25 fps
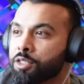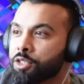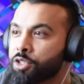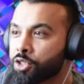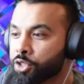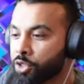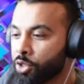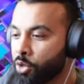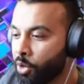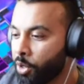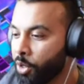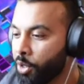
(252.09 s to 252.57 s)

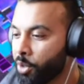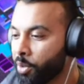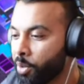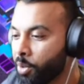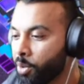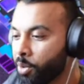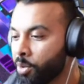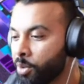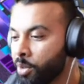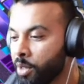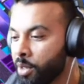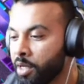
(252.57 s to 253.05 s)
show
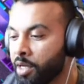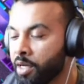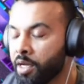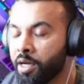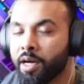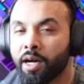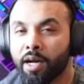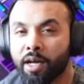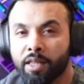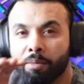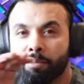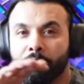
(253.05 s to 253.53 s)
you
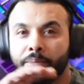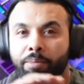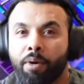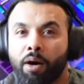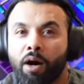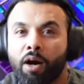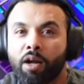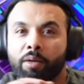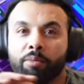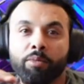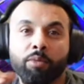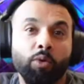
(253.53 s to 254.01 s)
at the
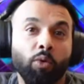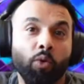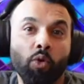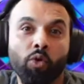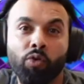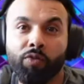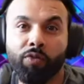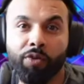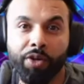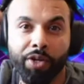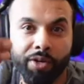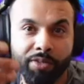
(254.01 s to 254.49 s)
bottom
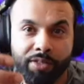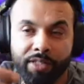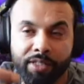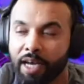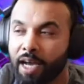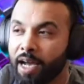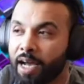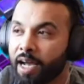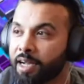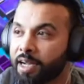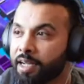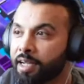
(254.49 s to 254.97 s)
over your
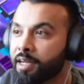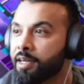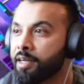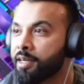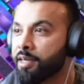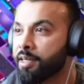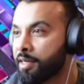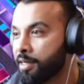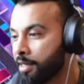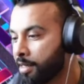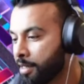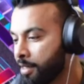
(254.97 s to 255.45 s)
deck,
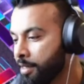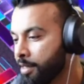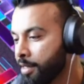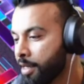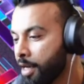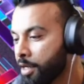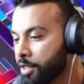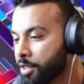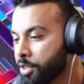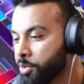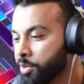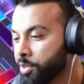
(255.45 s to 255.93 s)

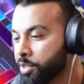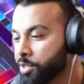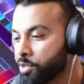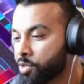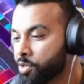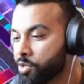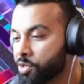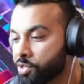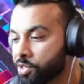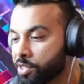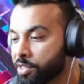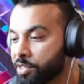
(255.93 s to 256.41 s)
not too
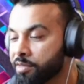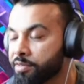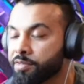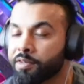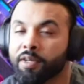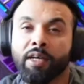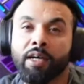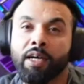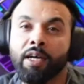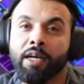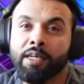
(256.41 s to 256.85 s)
intrusive.